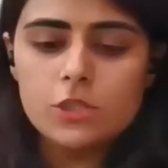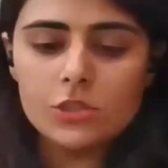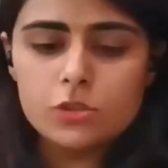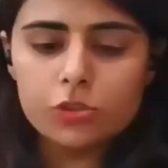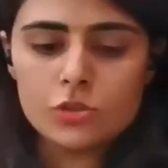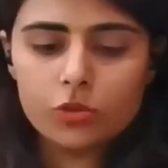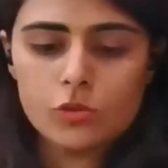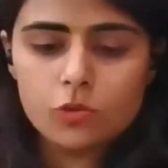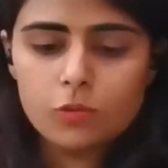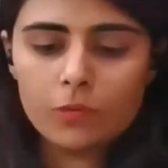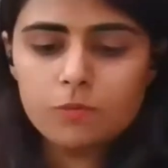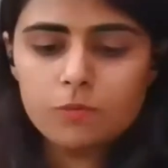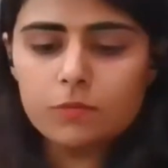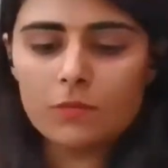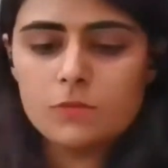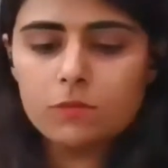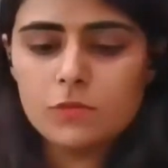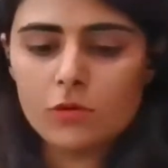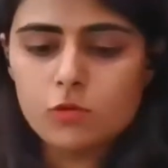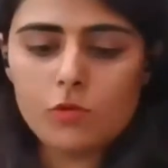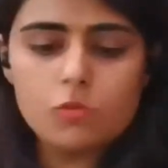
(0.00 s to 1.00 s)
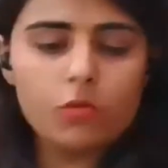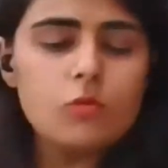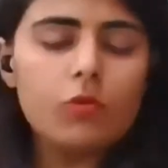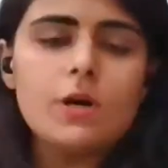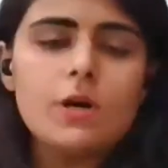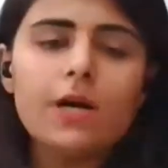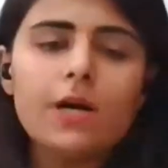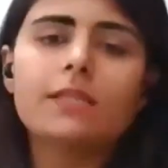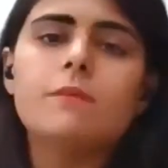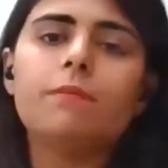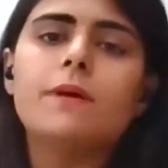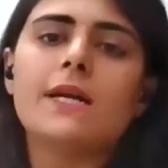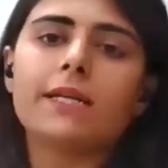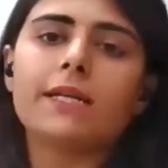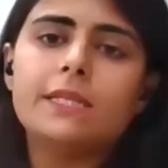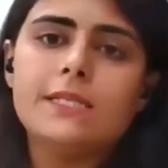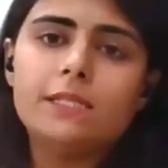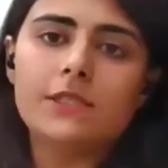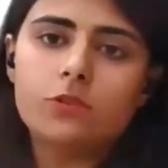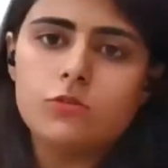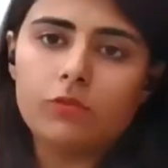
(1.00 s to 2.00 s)
So who are the
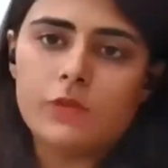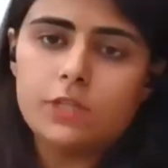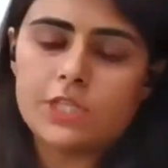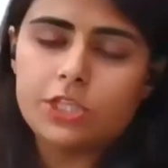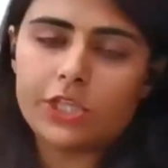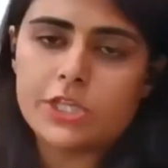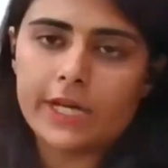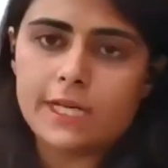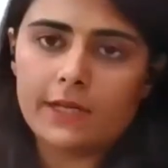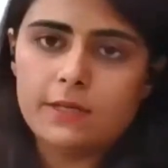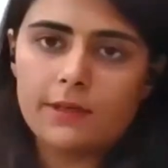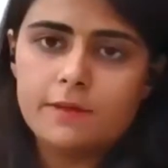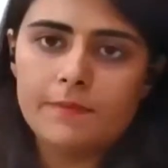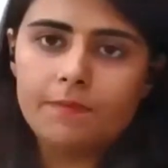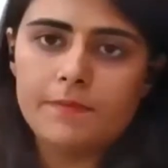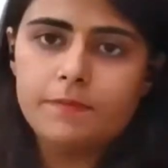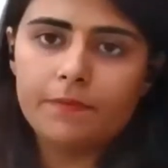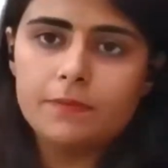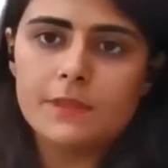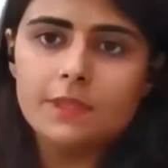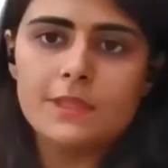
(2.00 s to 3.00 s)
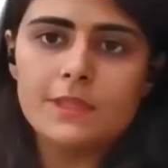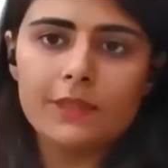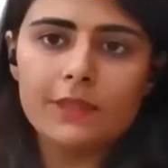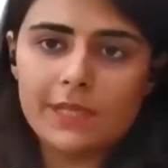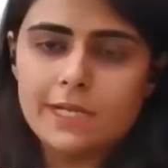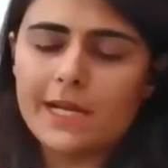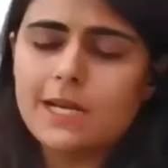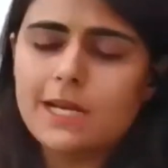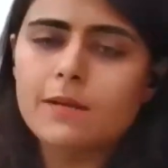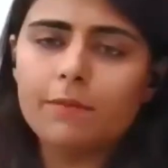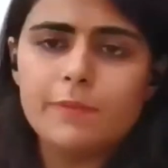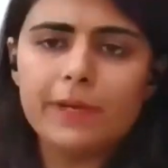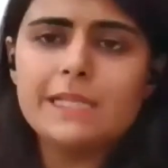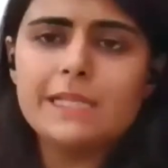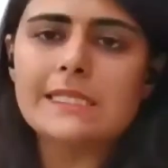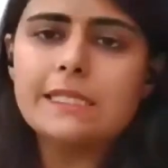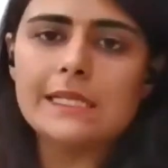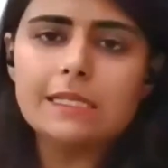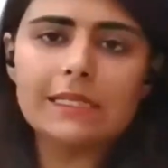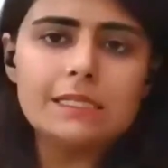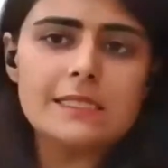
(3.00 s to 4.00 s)
parties to a check? There are
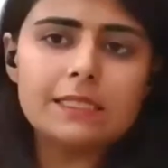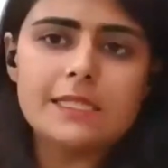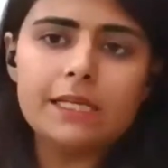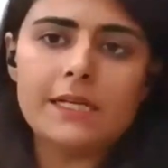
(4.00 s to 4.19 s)
basically